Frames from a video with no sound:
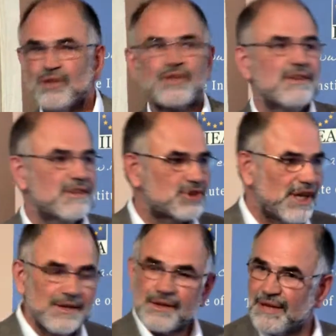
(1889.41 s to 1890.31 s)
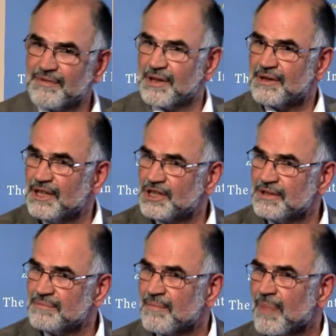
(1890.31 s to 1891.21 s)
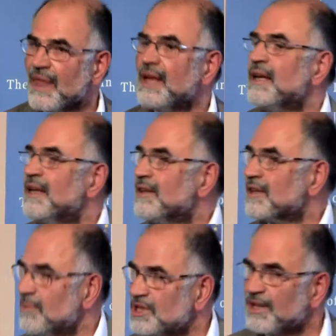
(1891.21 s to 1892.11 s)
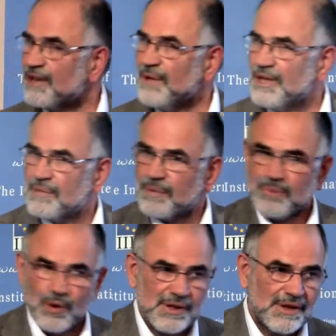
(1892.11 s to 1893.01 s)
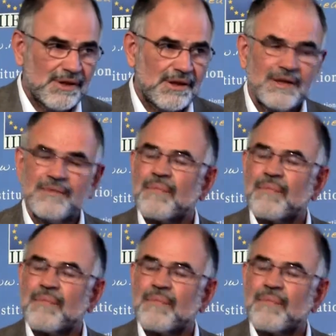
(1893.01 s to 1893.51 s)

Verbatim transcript: look, the train has left the station, the Commission has made its proposals,